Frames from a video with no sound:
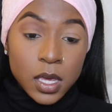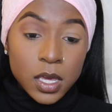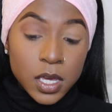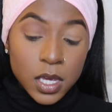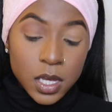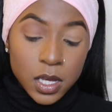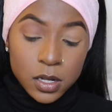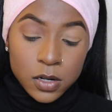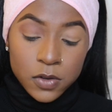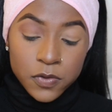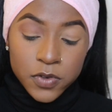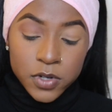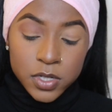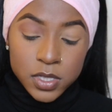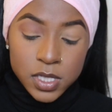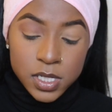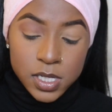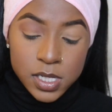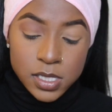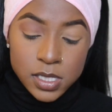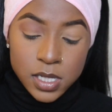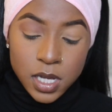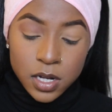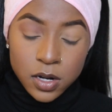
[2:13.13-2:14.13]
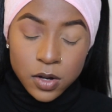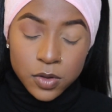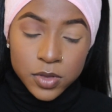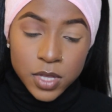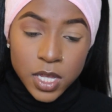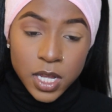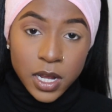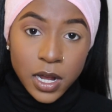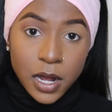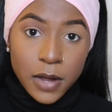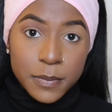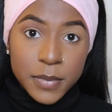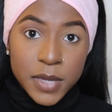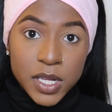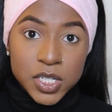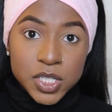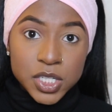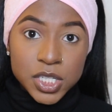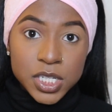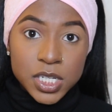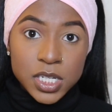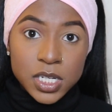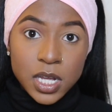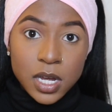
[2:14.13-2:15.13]
And for this, I don't think I
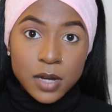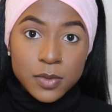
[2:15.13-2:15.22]
mentioned,